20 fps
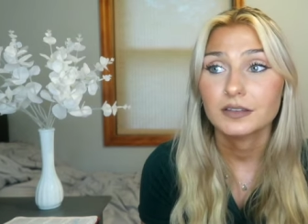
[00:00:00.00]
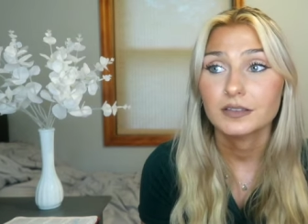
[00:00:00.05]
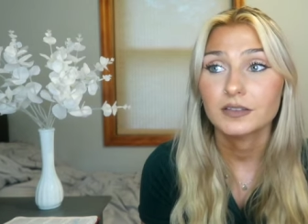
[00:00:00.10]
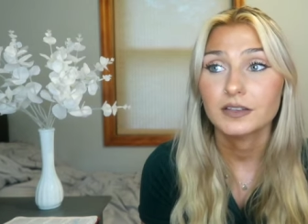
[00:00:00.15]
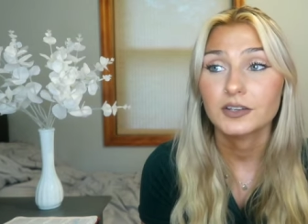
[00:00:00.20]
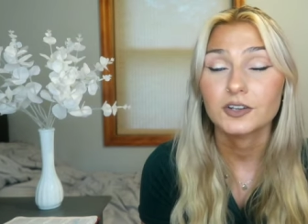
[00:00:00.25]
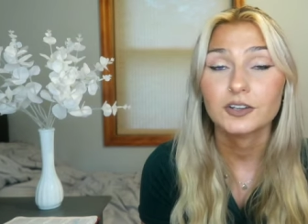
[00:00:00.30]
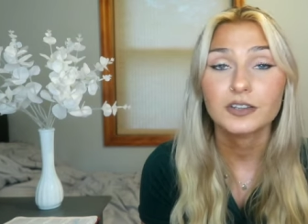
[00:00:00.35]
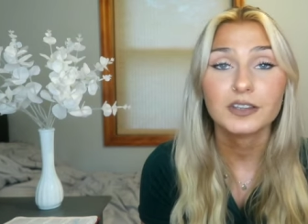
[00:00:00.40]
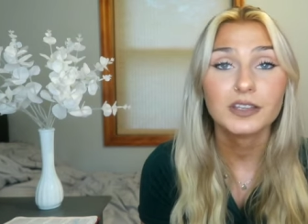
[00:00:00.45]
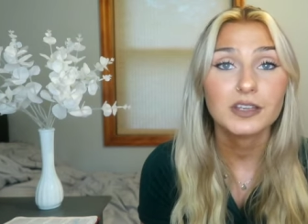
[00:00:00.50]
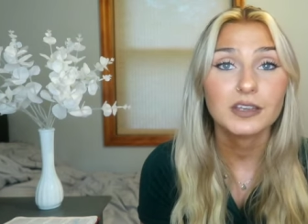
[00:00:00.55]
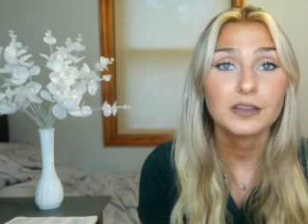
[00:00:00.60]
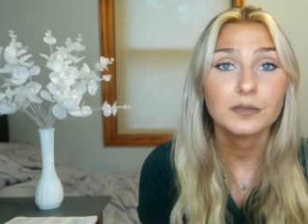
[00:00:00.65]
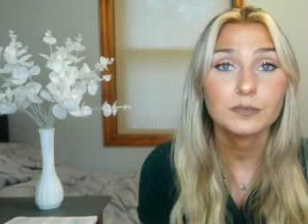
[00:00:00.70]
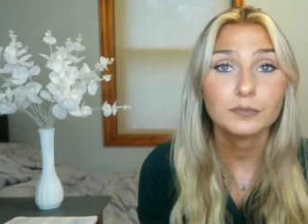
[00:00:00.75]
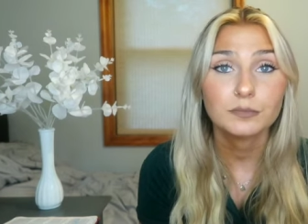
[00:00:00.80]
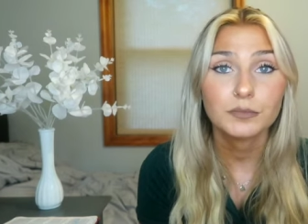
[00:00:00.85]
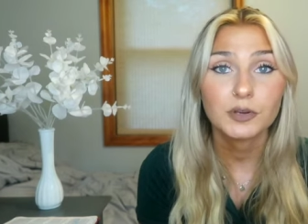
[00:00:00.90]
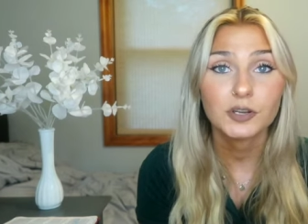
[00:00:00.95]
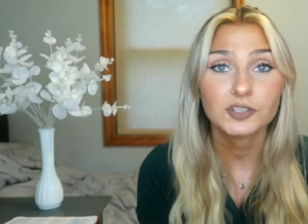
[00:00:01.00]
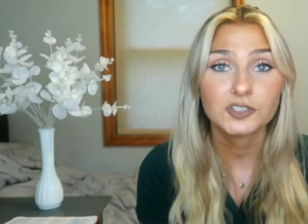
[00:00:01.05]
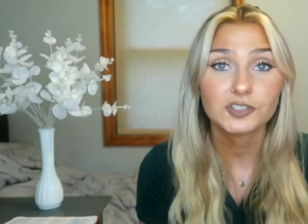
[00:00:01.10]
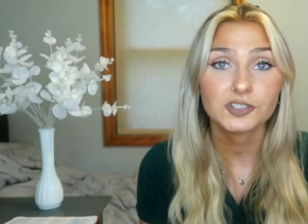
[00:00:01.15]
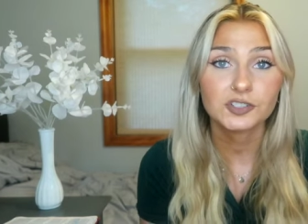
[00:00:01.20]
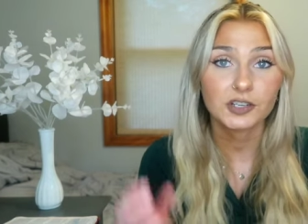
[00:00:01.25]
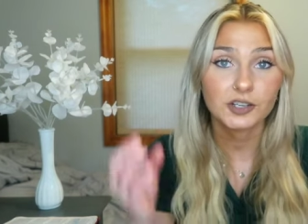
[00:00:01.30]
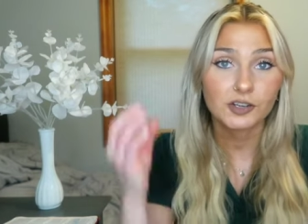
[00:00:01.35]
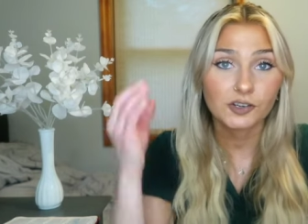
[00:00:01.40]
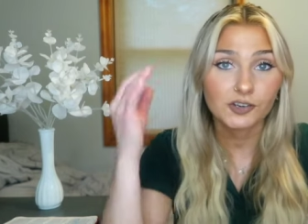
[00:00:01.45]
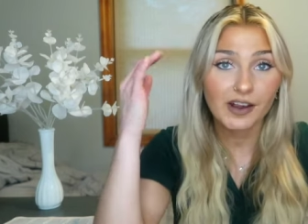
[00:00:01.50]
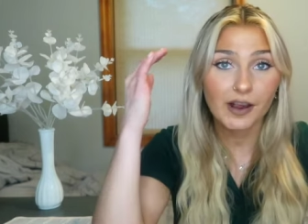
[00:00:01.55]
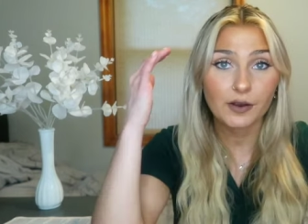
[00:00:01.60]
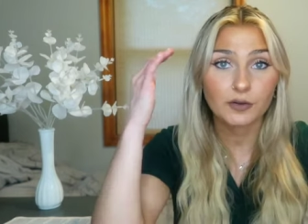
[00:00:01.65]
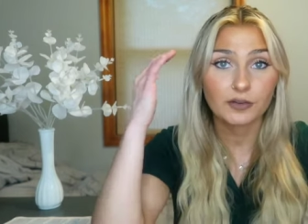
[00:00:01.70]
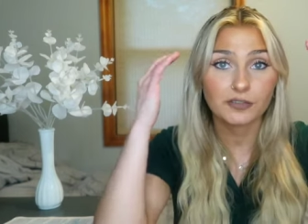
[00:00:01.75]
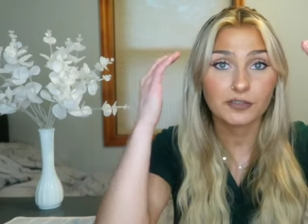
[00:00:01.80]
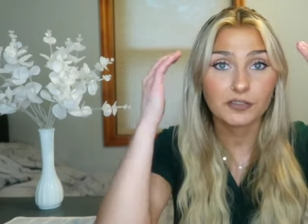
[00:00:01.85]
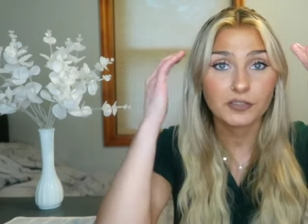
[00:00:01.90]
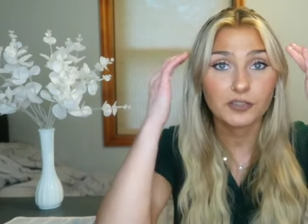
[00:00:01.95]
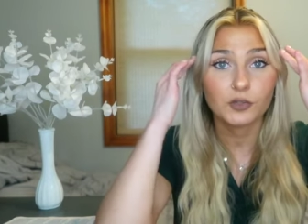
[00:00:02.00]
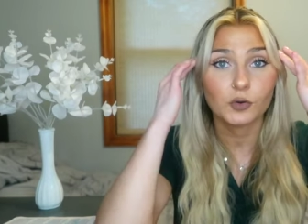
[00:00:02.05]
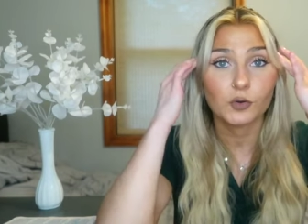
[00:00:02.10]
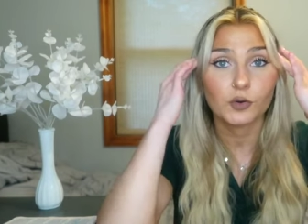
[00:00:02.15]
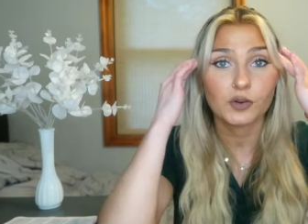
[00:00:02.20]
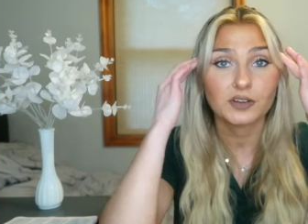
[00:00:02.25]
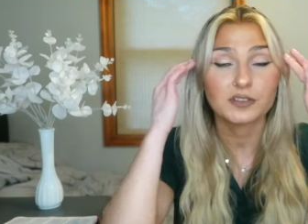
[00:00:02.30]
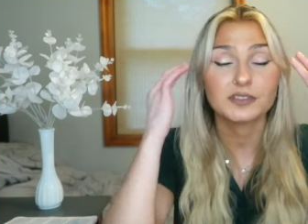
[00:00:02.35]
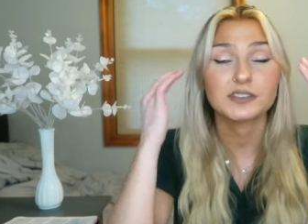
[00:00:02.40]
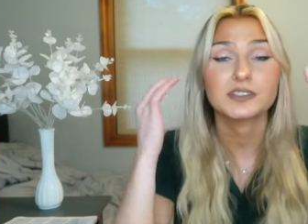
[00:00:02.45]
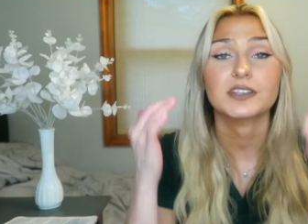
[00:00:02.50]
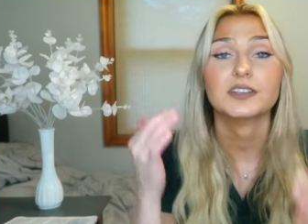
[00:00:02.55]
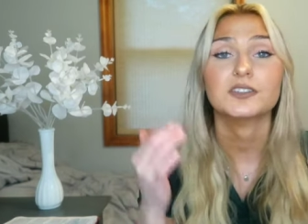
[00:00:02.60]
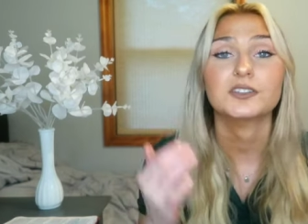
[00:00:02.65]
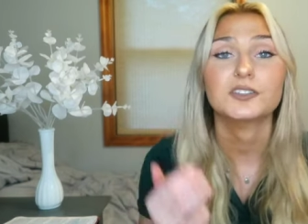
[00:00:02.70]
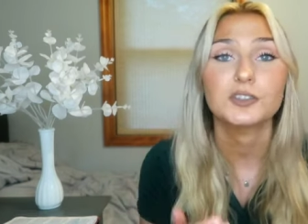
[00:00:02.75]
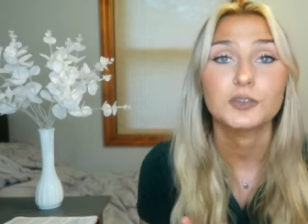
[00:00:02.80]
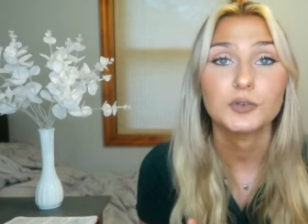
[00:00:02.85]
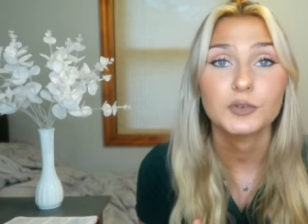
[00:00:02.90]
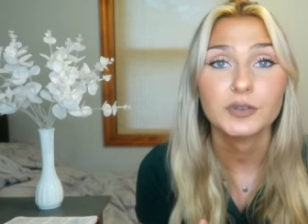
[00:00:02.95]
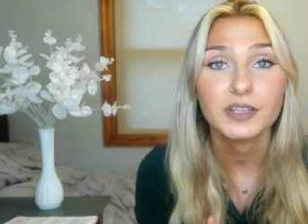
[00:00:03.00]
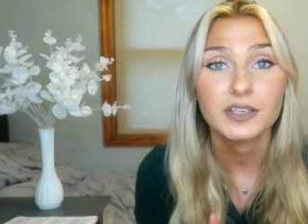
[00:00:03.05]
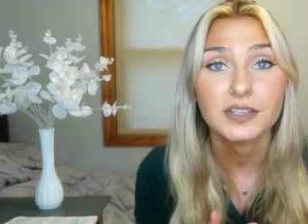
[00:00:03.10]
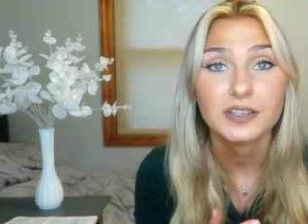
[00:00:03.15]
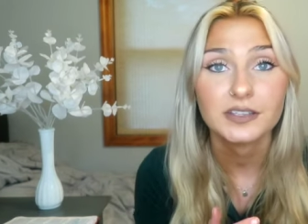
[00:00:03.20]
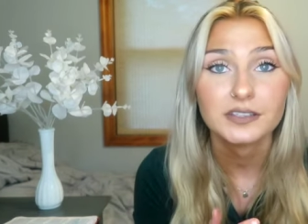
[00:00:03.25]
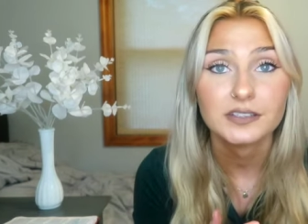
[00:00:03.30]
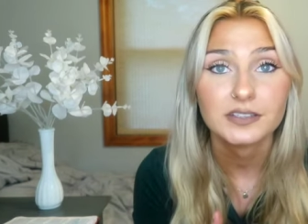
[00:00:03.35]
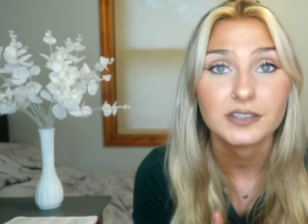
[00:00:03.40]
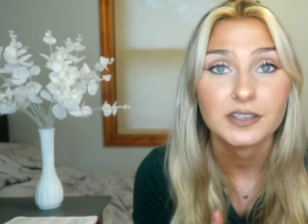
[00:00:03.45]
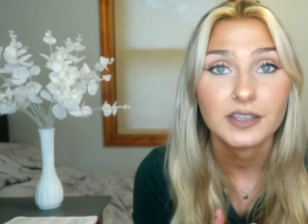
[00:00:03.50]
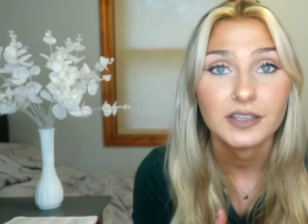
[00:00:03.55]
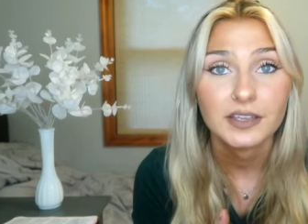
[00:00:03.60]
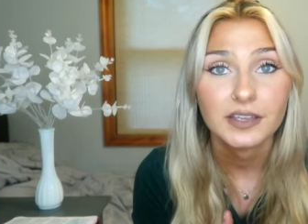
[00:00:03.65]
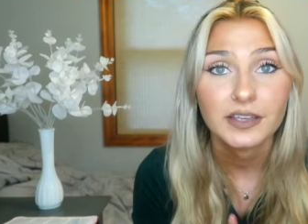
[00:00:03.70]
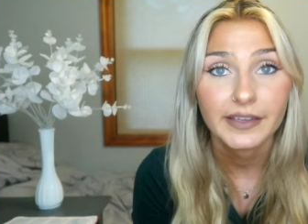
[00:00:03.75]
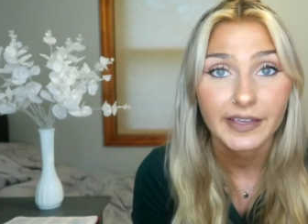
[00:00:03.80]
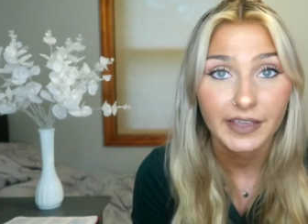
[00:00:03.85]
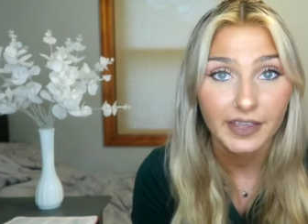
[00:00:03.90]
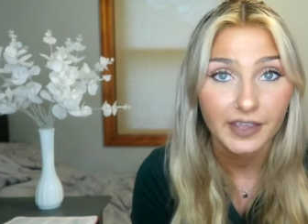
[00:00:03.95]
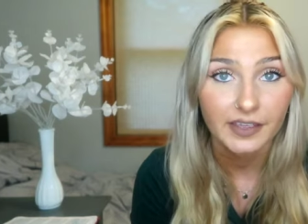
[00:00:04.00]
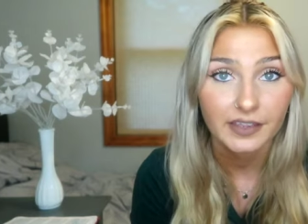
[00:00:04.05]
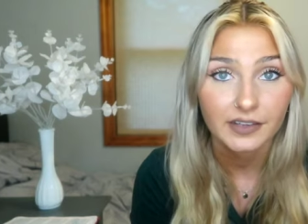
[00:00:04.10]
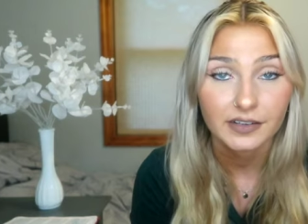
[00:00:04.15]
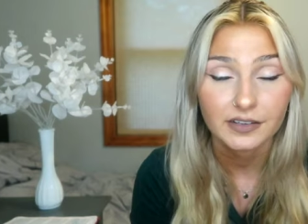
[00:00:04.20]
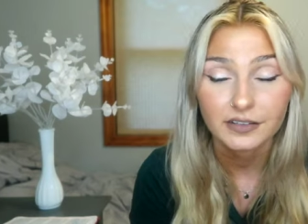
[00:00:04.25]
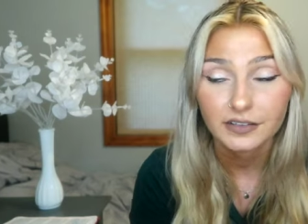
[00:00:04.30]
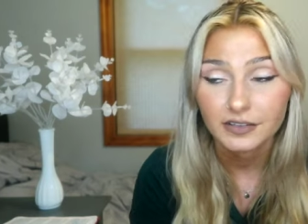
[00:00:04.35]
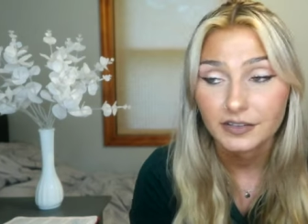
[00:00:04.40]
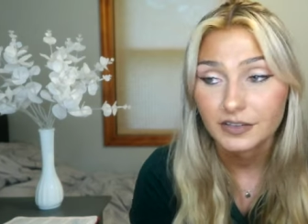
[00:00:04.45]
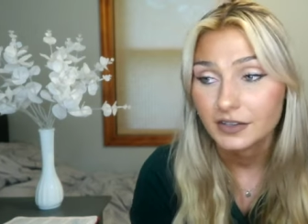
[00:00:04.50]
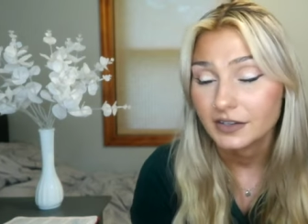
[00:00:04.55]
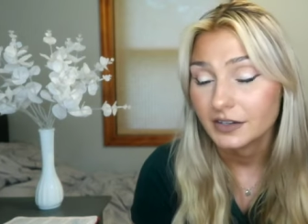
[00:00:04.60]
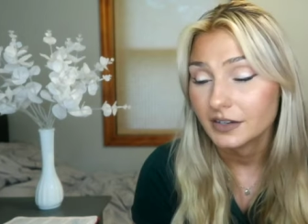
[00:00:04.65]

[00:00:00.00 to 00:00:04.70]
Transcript: literally pushed a crown of thorns into his head.